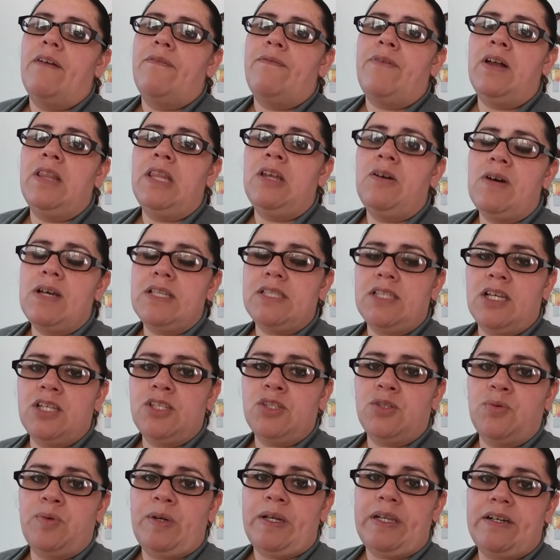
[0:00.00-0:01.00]
Follow us
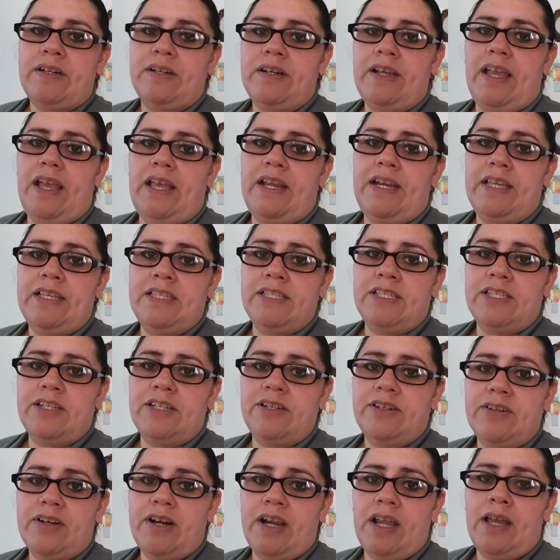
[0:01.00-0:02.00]
on Twitter and
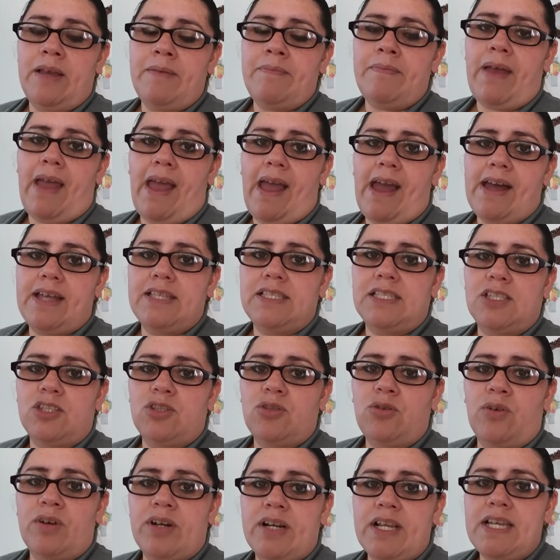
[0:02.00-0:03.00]
Instagram at
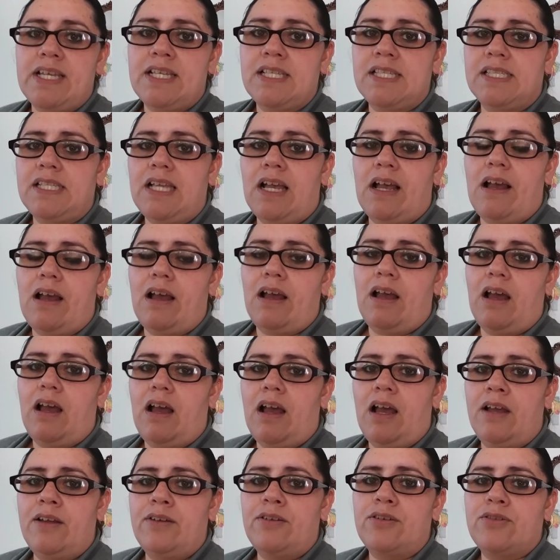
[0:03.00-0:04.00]

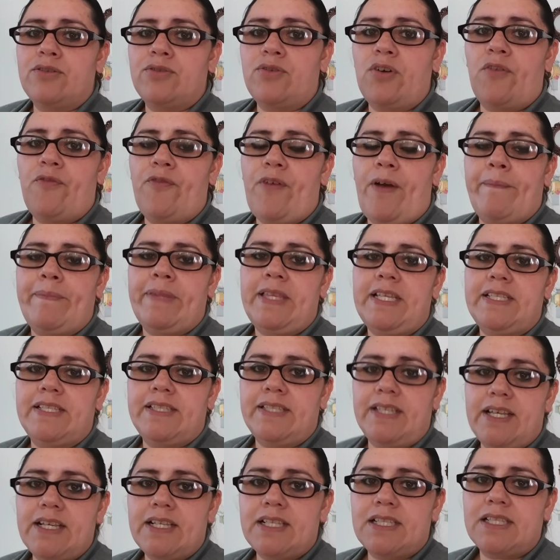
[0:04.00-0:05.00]
Torres_family6.
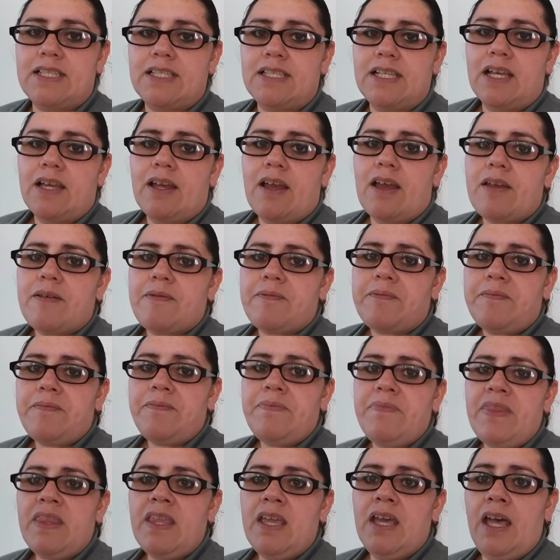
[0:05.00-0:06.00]

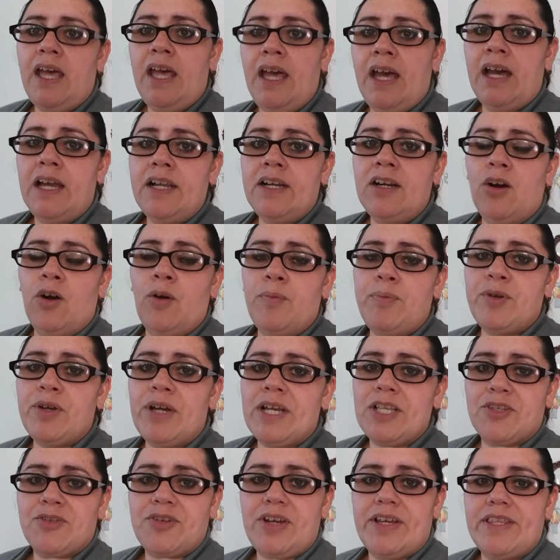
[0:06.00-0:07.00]
And hope you
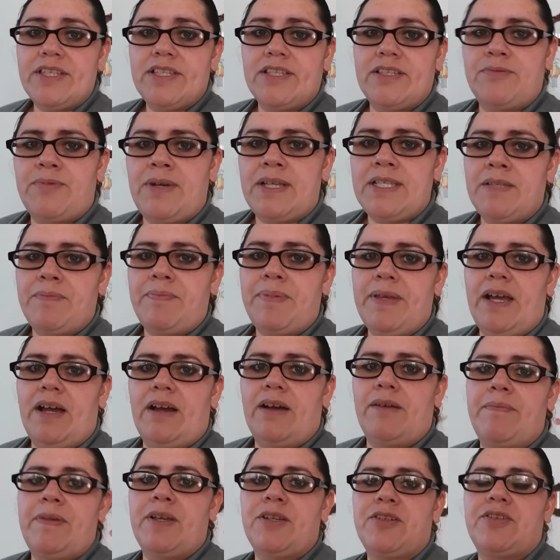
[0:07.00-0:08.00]
guys try this recipe
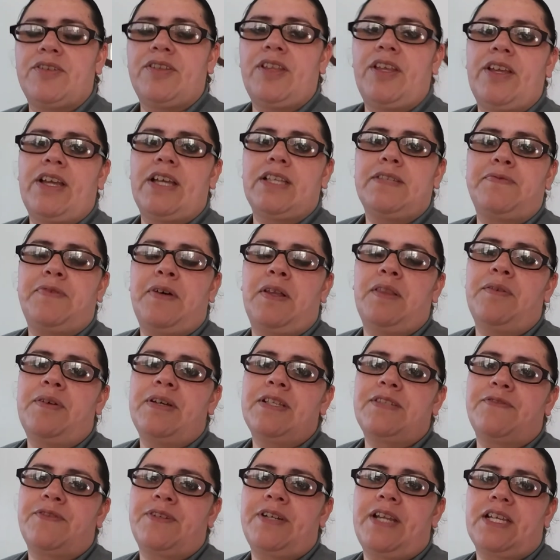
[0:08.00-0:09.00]
out. Make sure that you guys follow
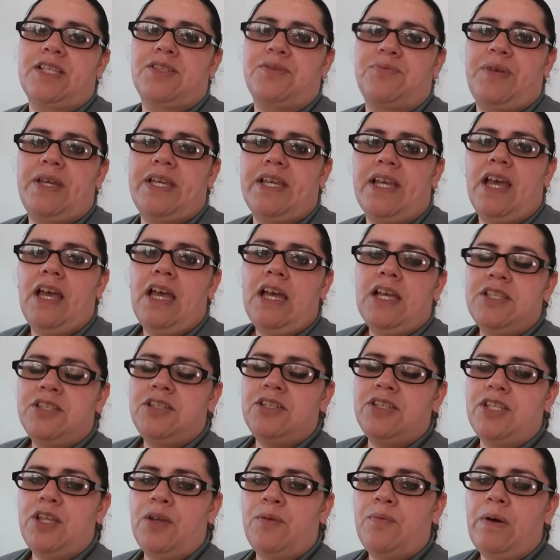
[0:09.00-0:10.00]
us for next week
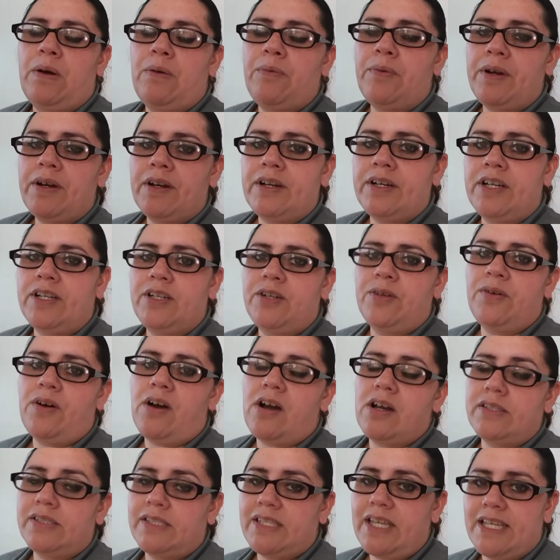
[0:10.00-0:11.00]
to see what we're gonna do
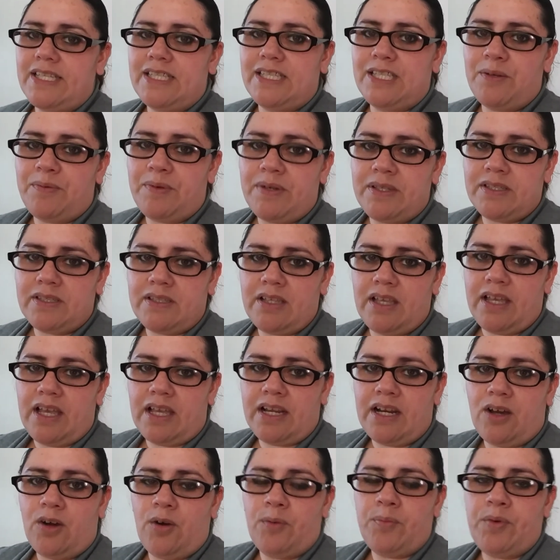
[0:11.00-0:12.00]
on Tasty Wednesday.
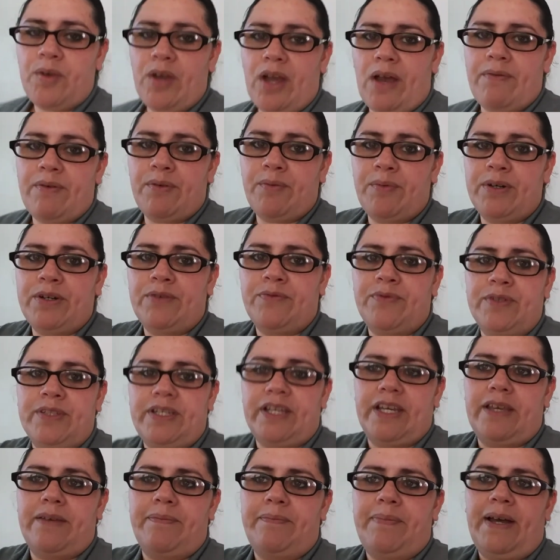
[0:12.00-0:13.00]
And I hope you have a wonderful
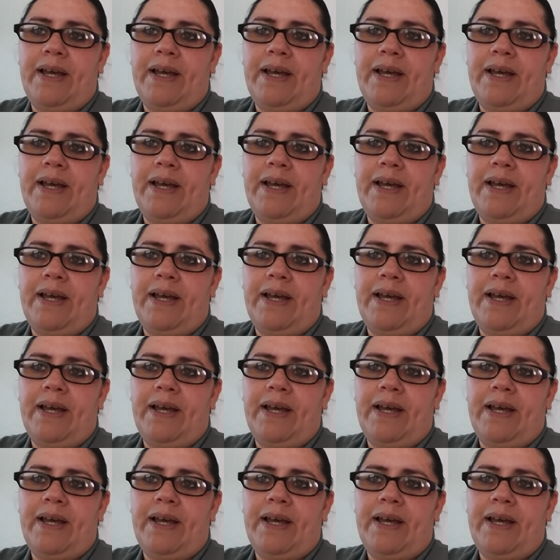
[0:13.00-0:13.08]
day.